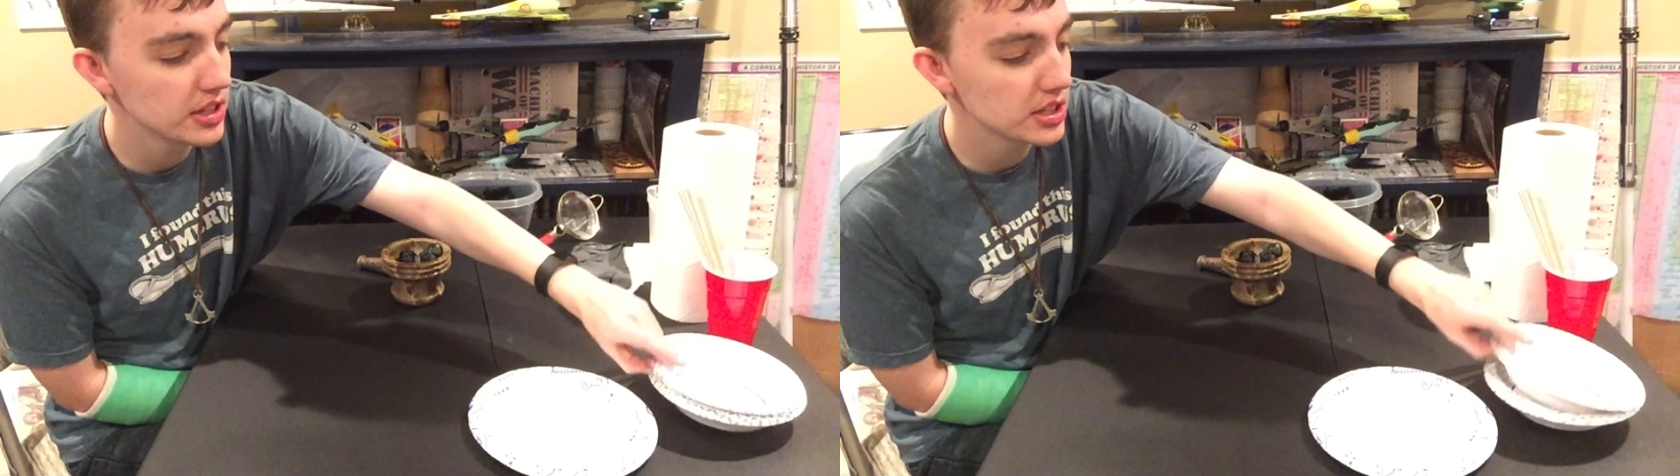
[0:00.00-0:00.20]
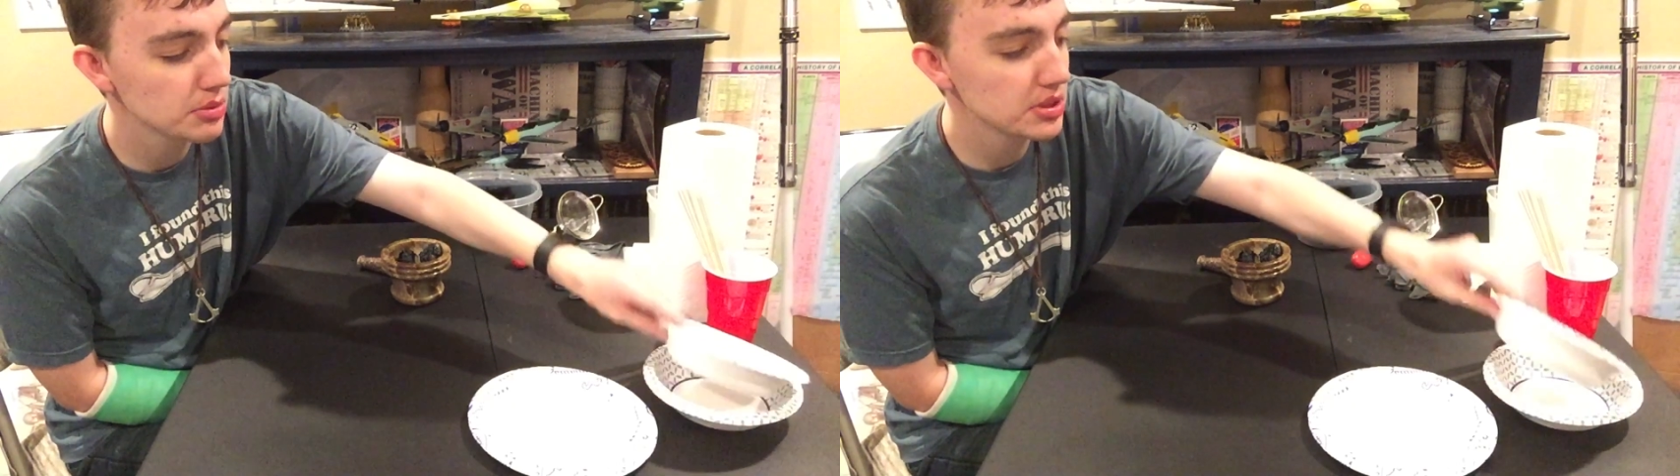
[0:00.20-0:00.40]

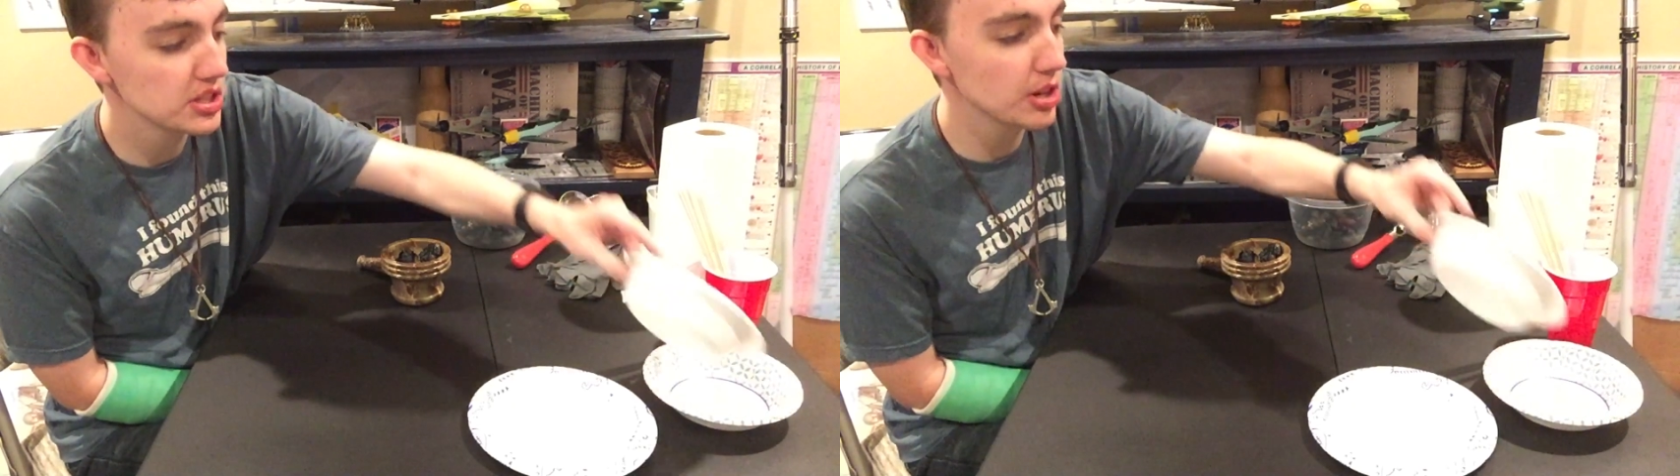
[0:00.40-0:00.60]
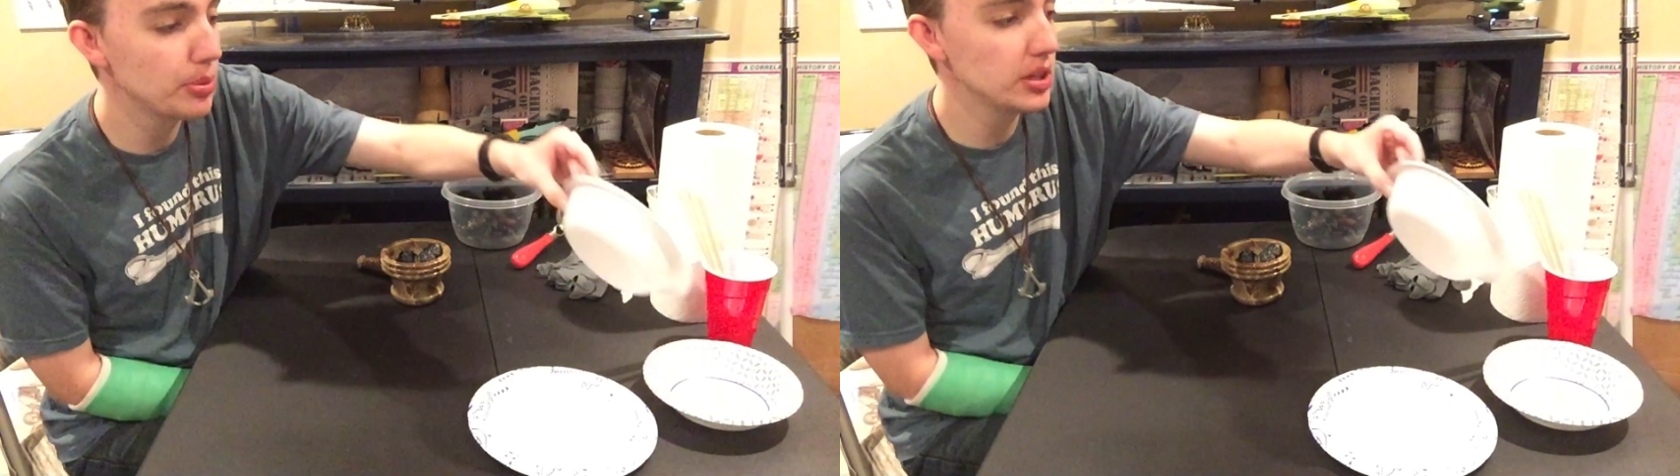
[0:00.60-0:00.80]
So we're going to
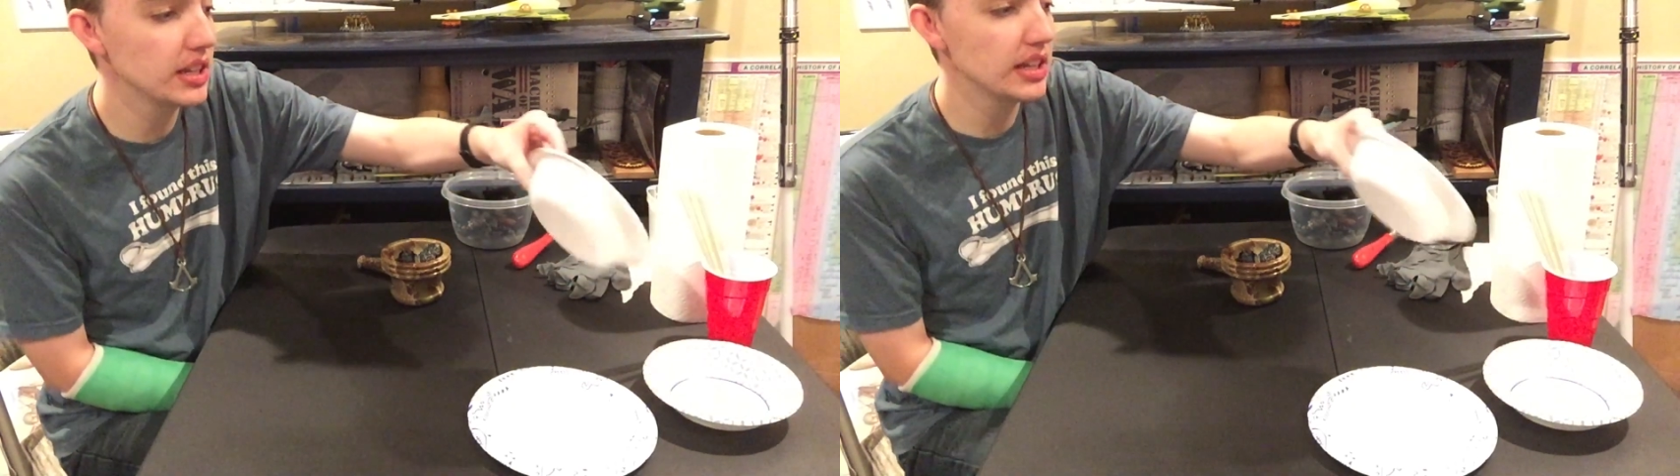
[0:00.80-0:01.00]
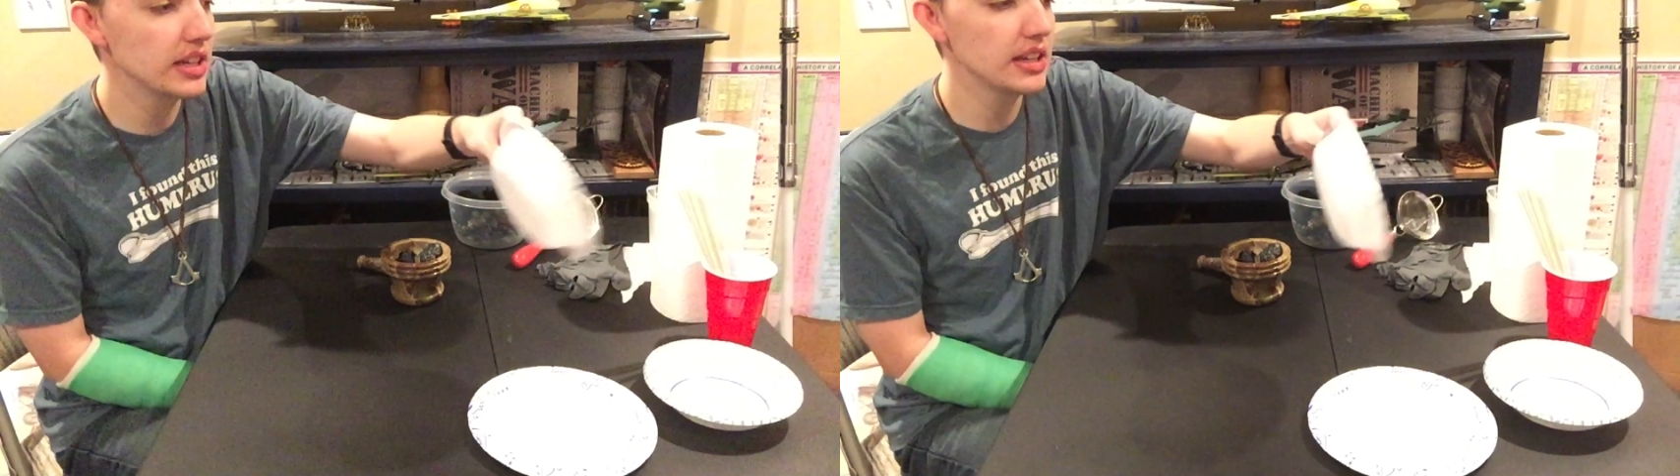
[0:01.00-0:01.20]
start
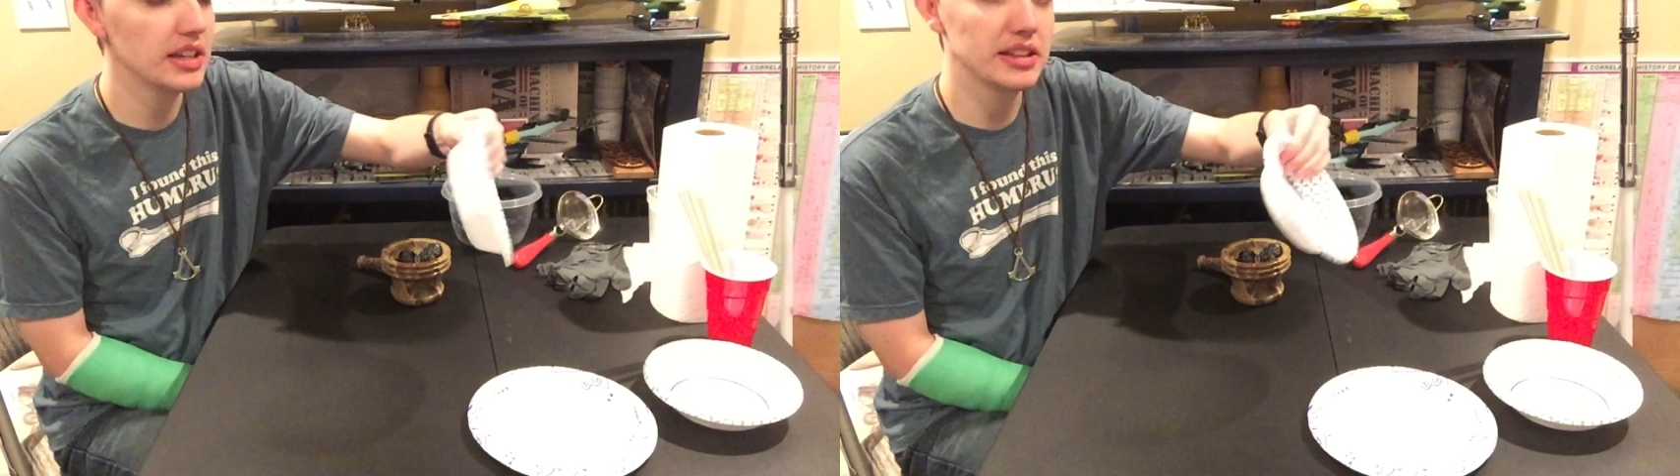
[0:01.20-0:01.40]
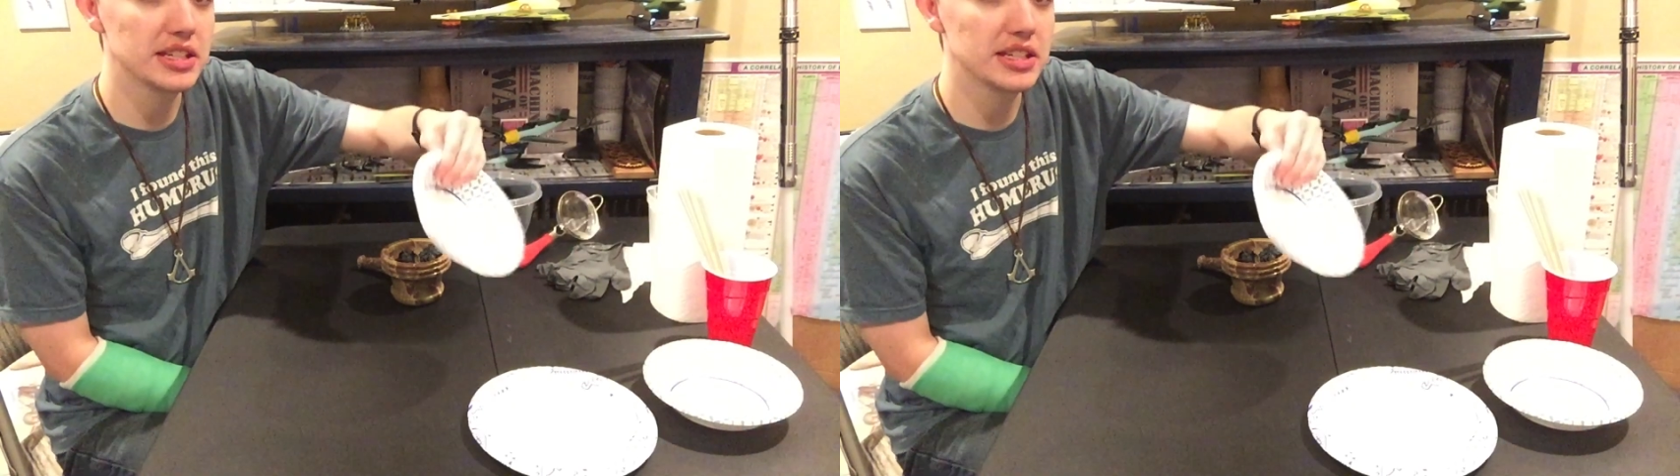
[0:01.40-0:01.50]
putting it in